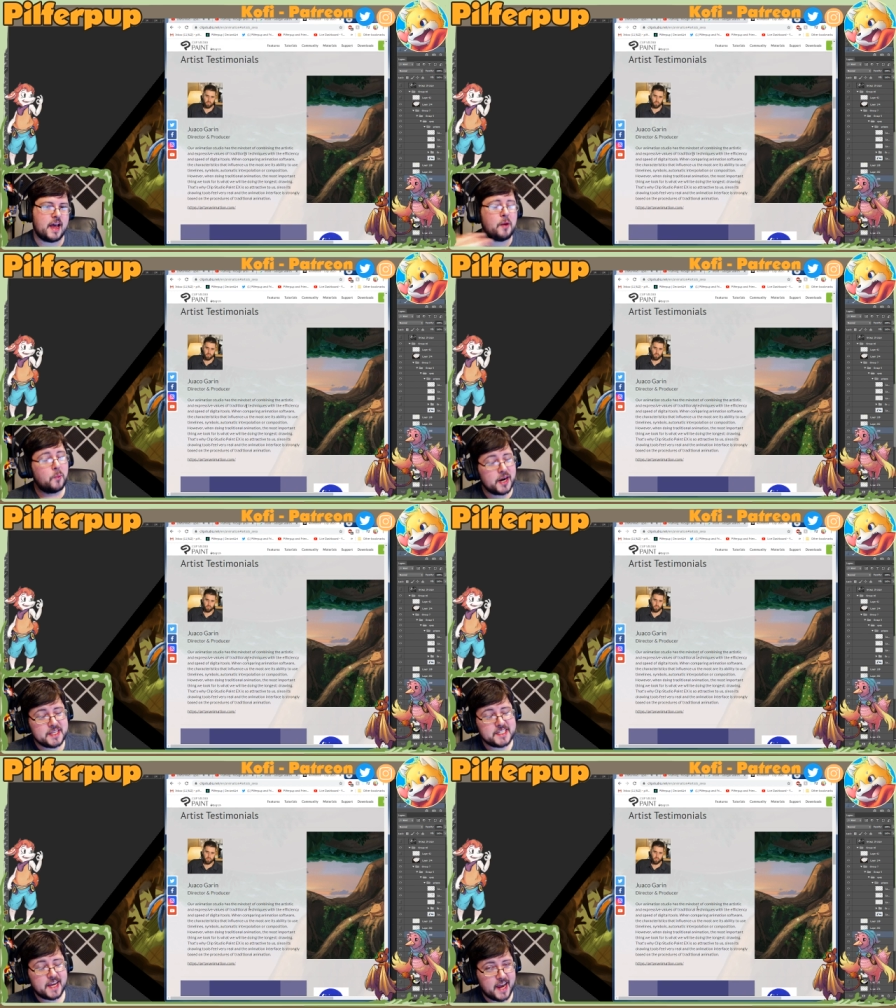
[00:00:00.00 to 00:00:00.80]
I want
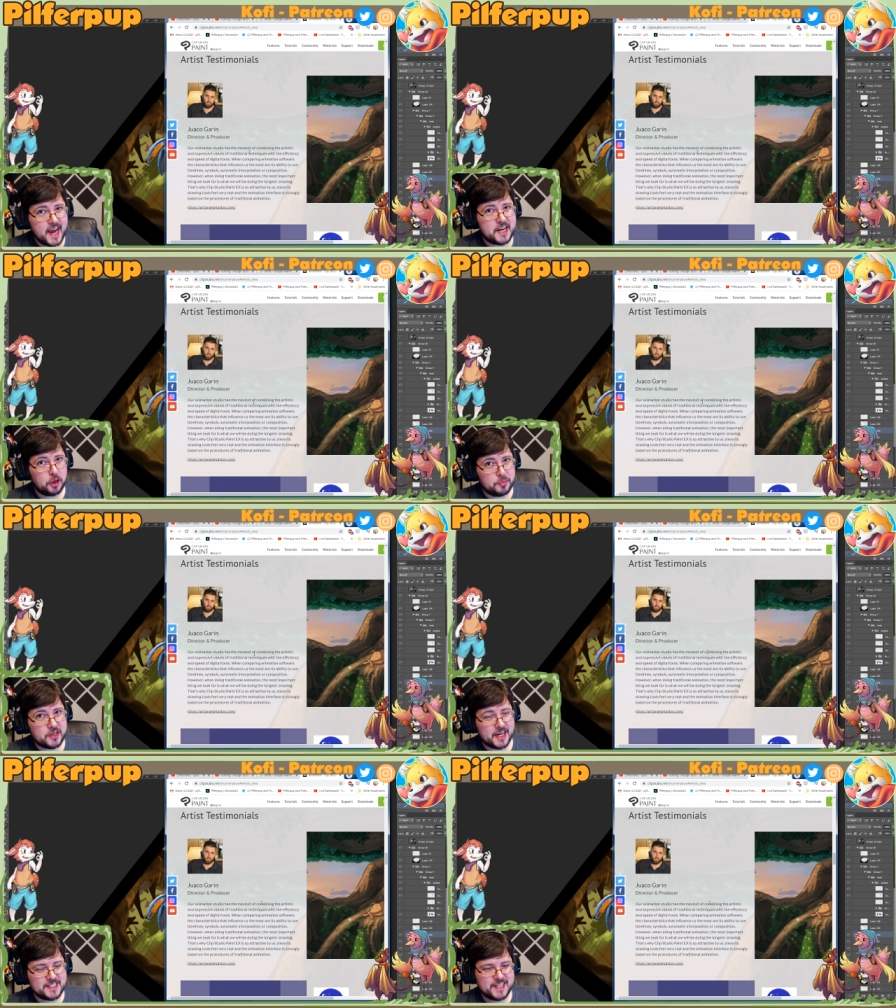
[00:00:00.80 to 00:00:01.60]
to say I'd help you
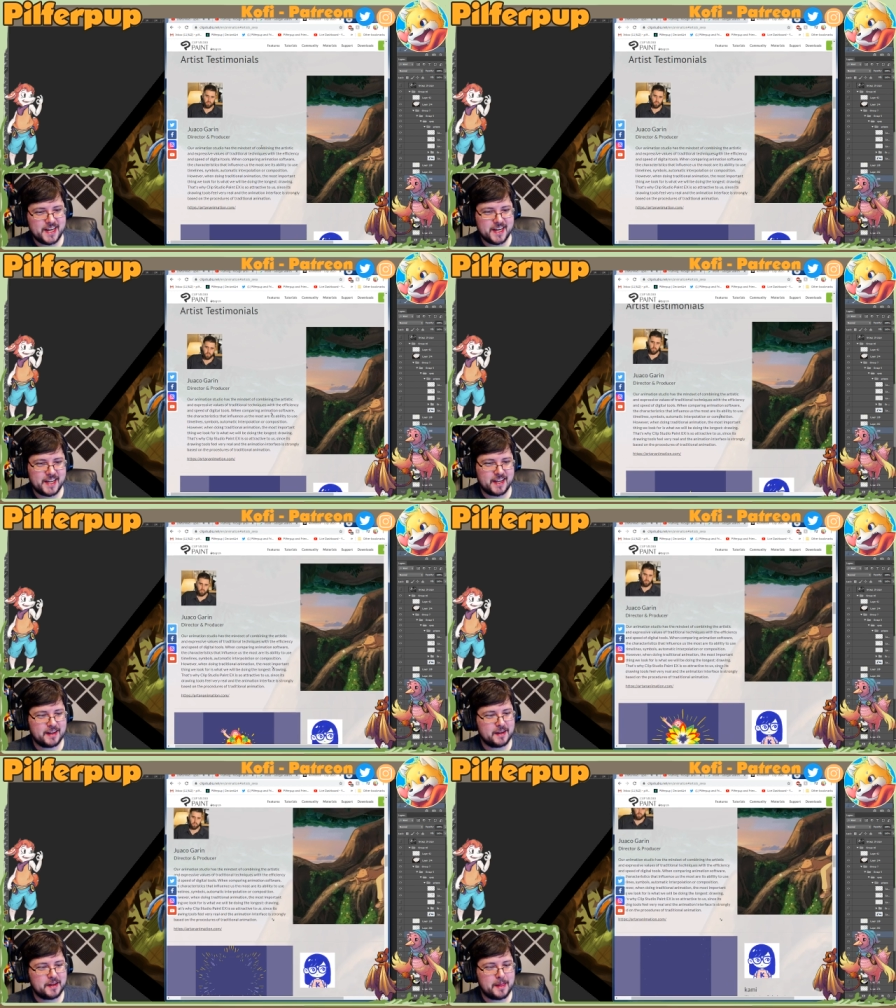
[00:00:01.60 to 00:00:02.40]
guys get it,
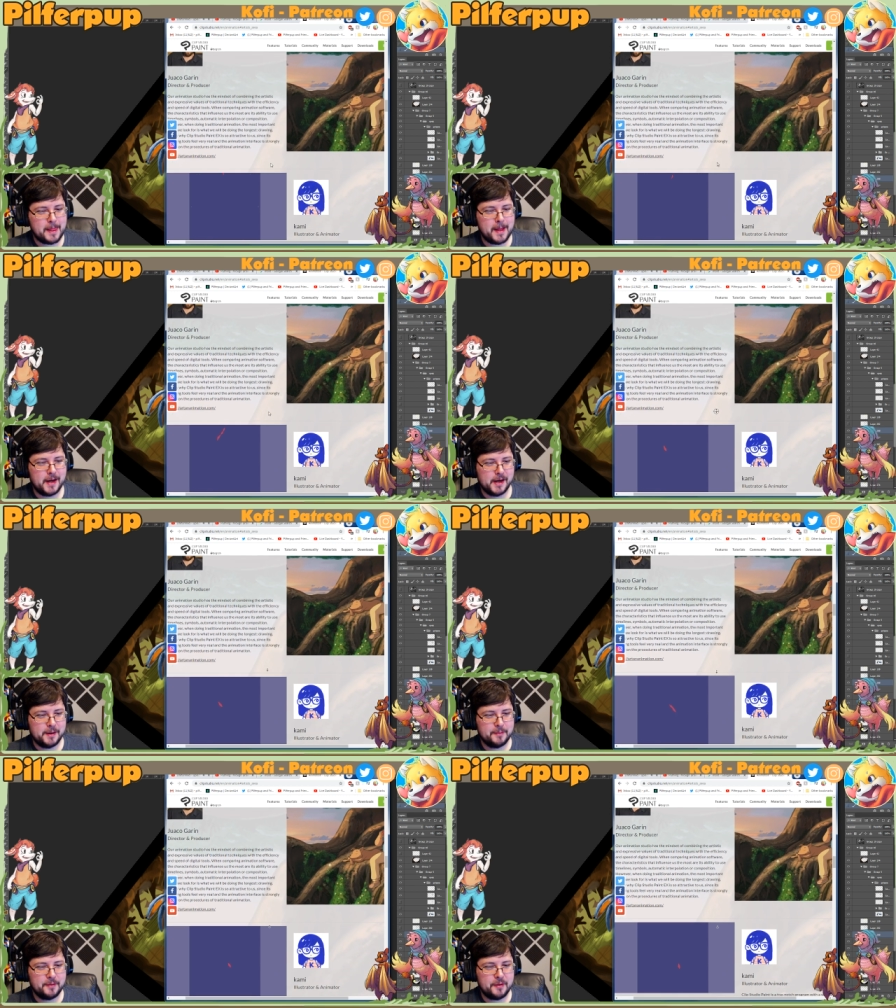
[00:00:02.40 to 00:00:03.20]

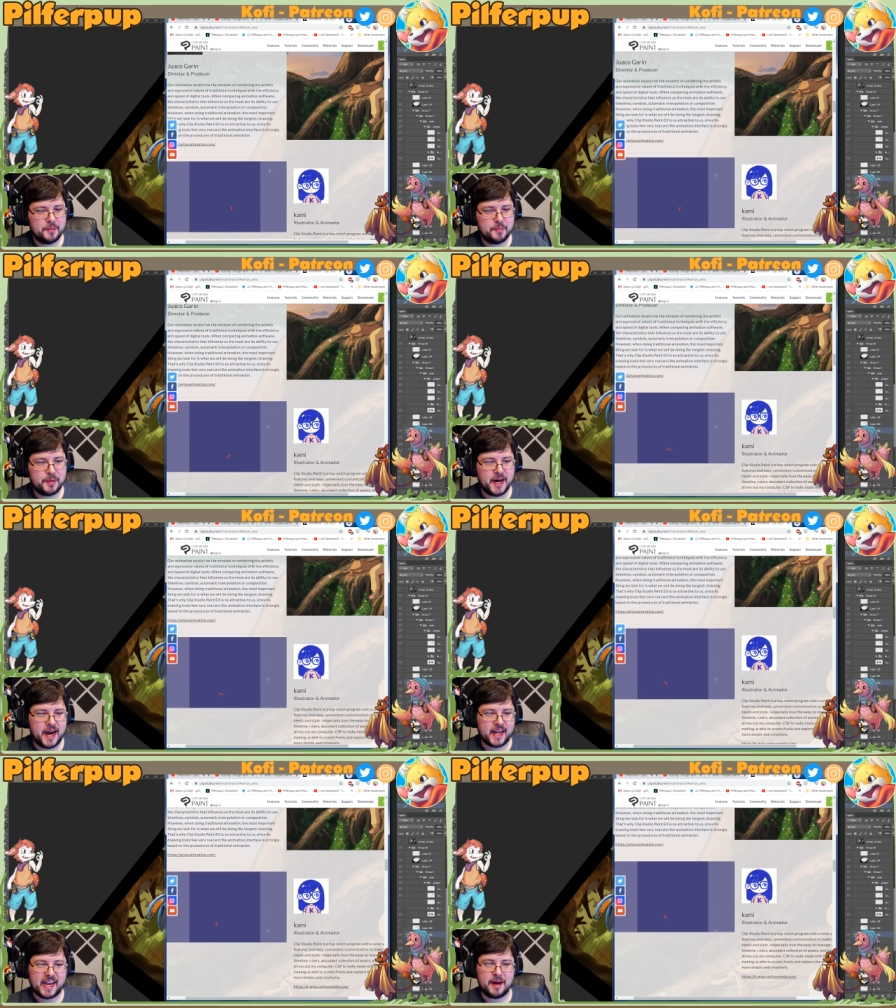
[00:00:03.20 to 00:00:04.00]
but
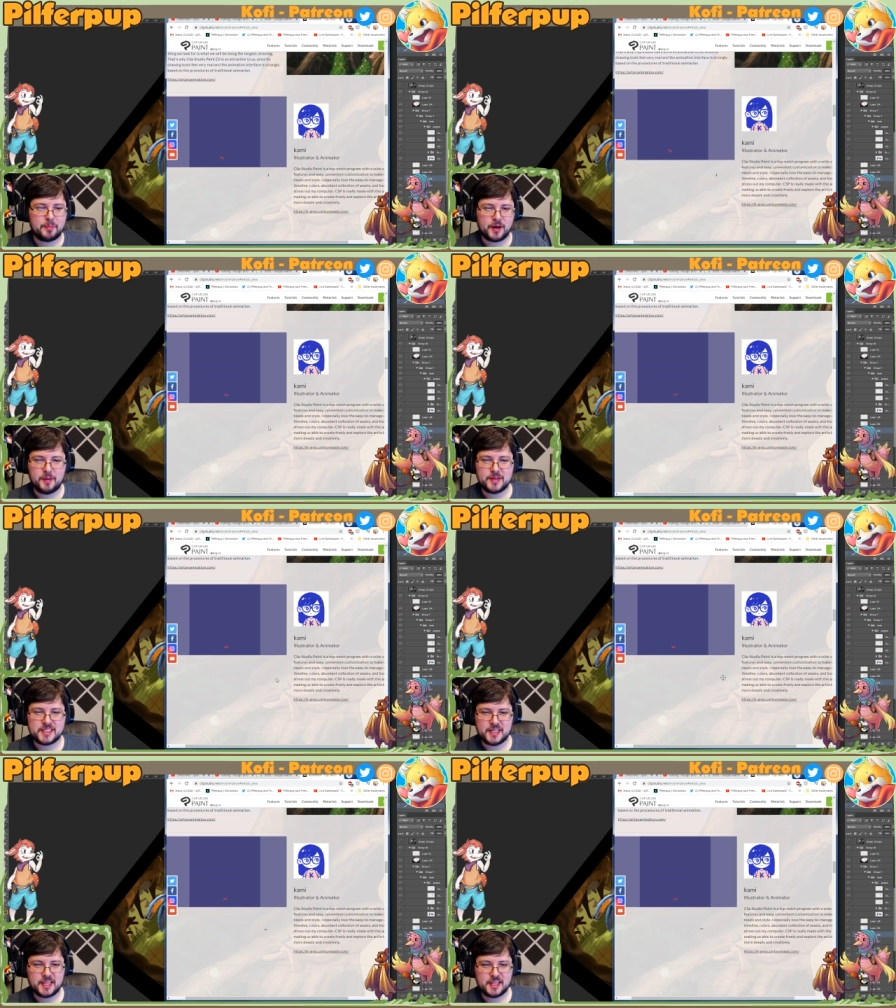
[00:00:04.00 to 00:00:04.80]
I can't
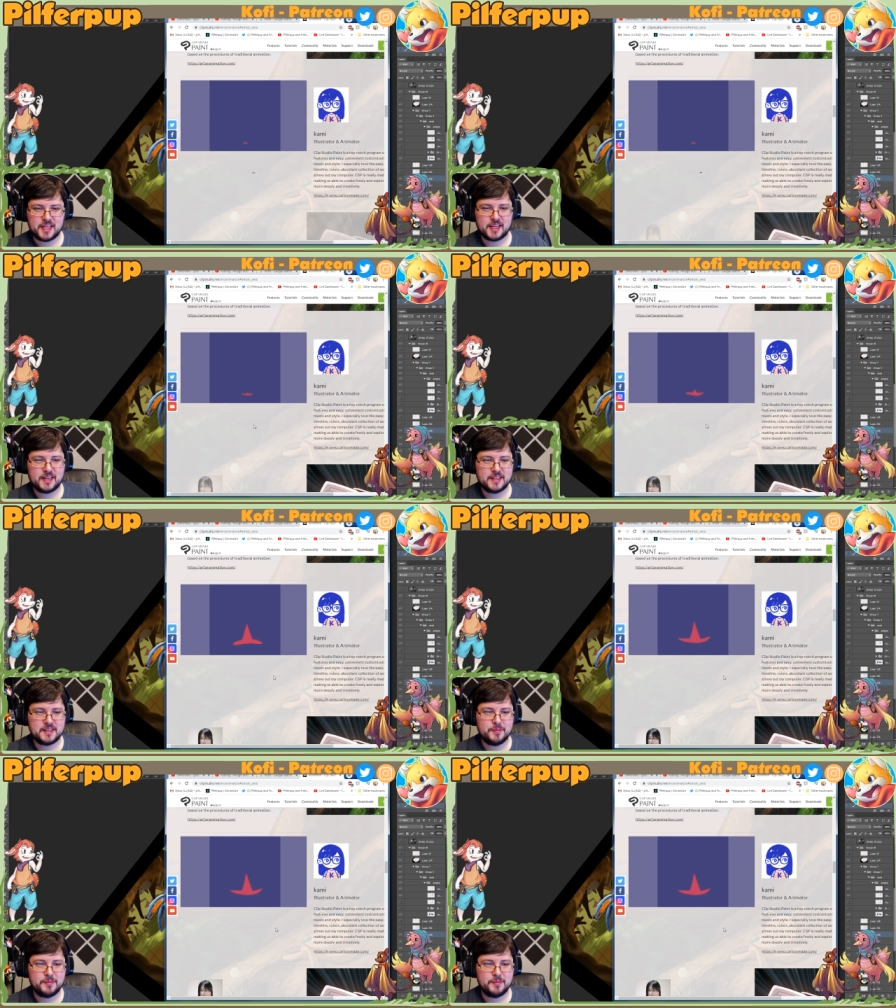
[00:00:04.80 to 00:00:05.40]
promise anything.